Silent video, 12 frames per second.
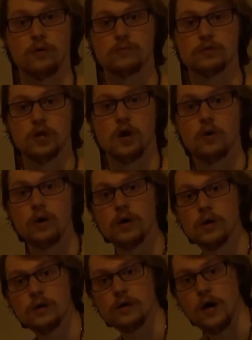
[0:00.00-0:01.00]
So
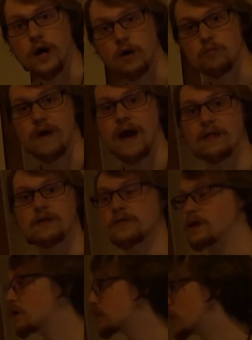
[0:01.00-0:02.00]
rather than